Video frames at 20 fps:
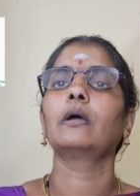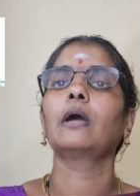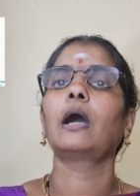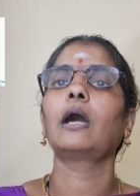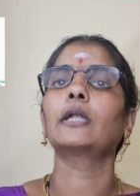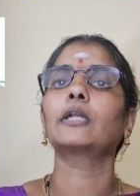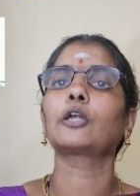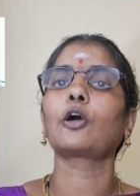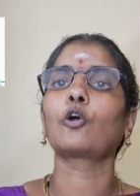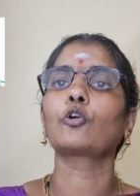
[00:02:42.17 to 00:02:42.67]

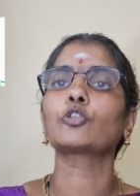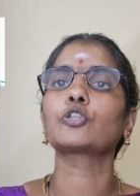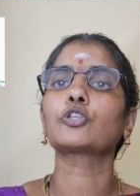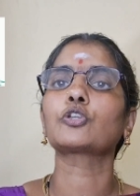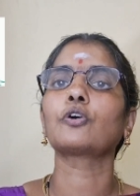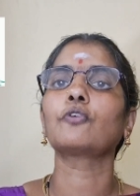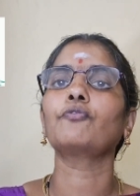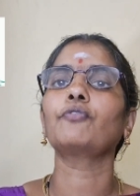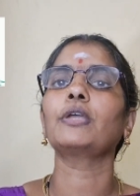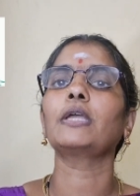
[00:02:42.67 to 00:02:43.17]
and
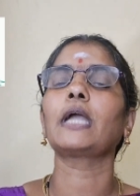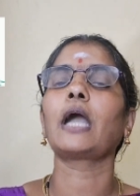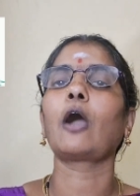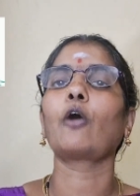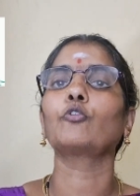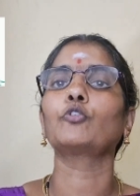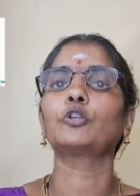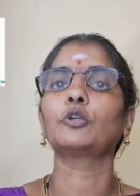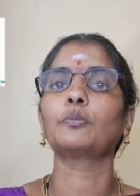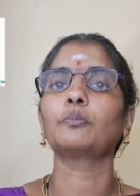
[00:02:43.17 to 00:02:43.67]
also we
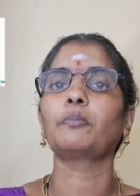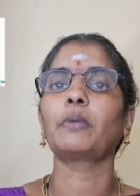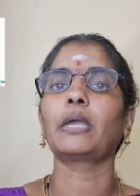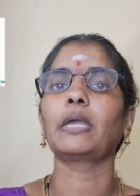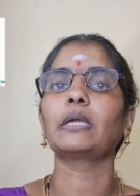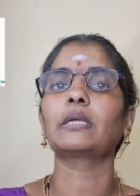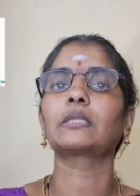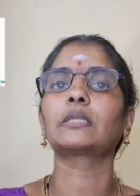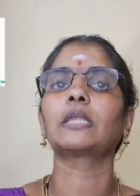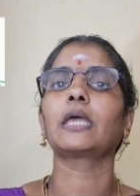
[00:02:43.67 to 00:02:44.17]
have to
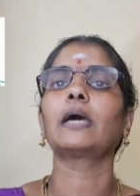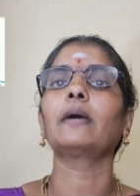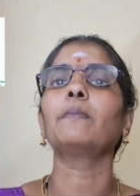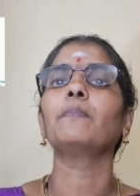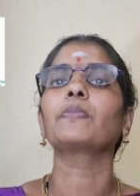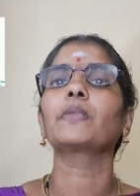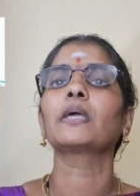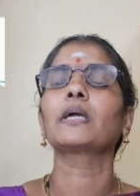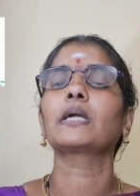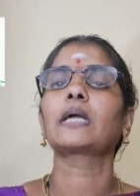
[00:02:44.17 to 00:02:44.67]
make the
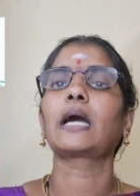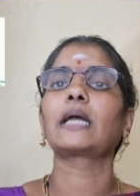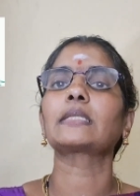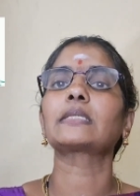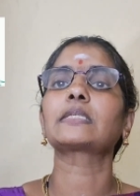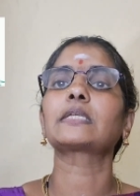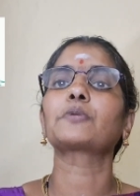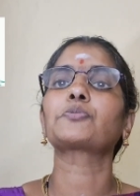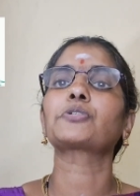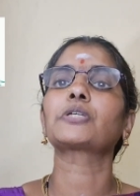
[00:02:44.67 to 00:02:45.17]

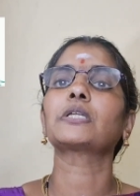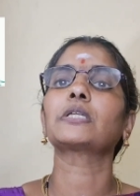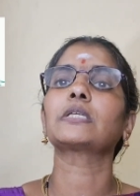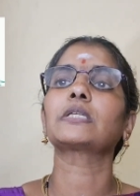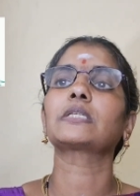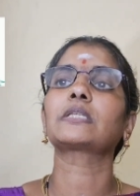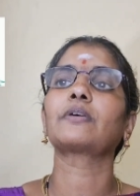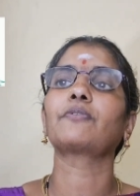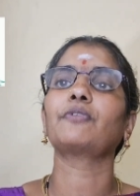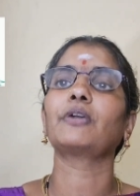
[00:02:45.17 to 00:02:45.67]
consumption
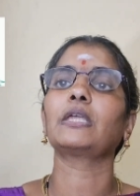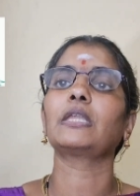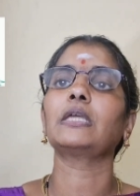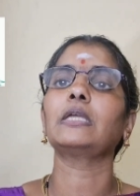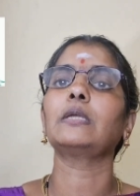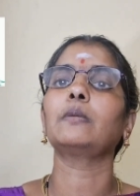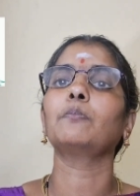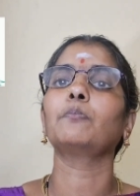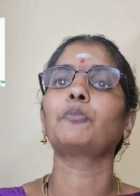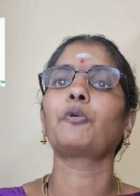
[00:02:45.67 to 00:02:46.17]
is the
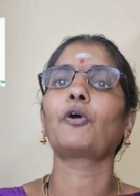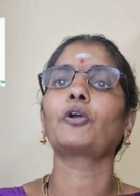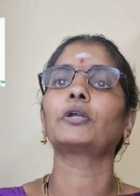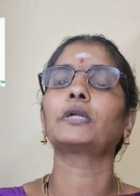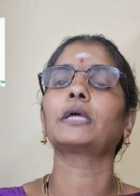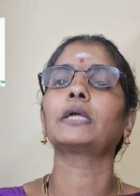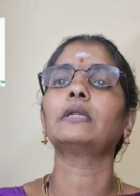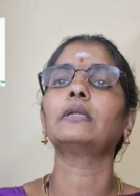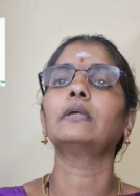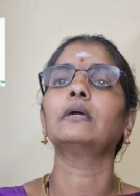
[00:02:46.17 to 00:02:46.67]
very
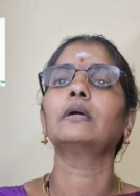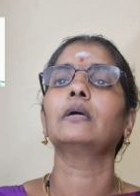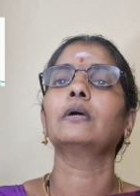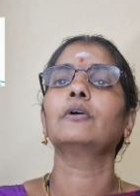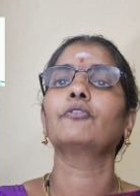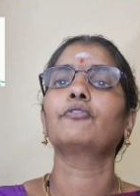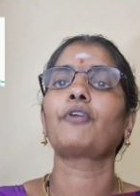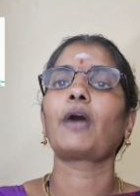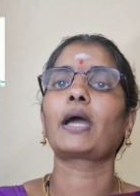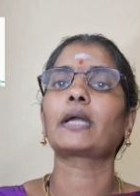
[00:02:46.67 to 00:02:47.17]
important
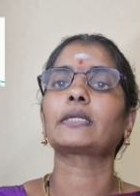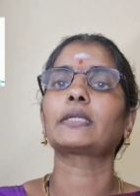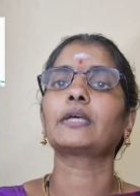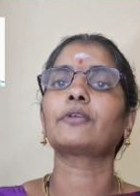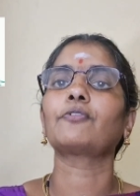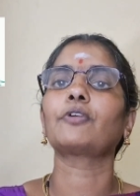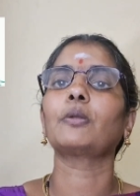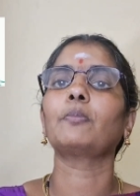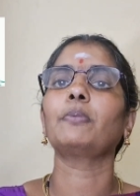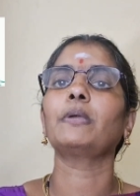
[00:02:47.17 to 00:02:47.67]

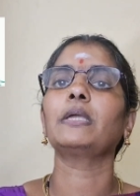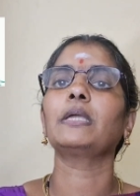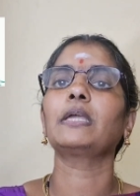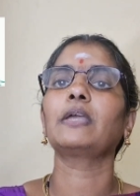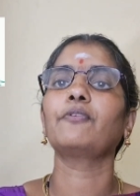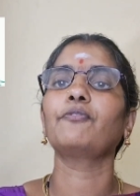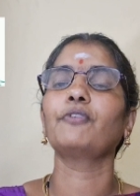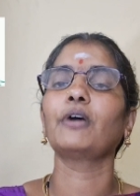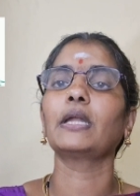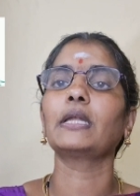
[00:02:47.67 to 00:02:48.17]
factor will be
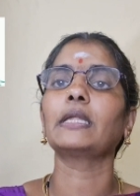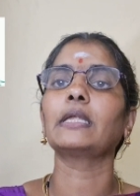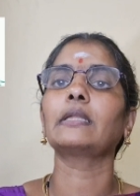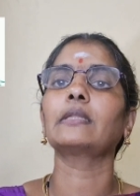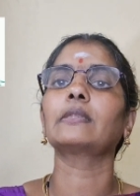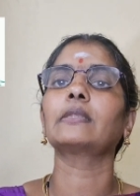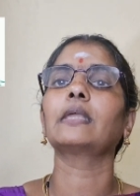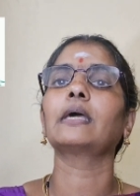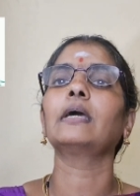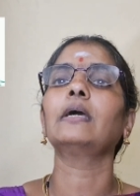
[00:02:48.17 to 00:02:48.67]
given
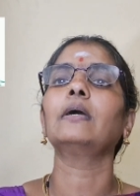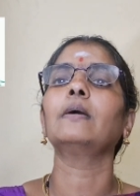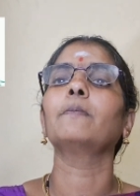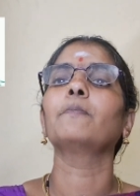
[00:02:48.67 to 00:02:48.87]
in the